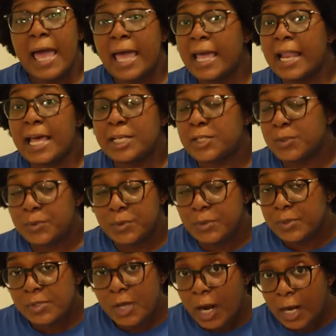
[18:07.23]
And I do
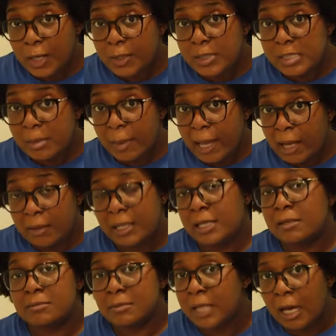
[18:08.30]
news articles about
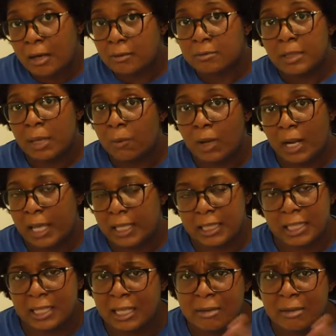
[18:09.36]
like, no, it wasn't like that.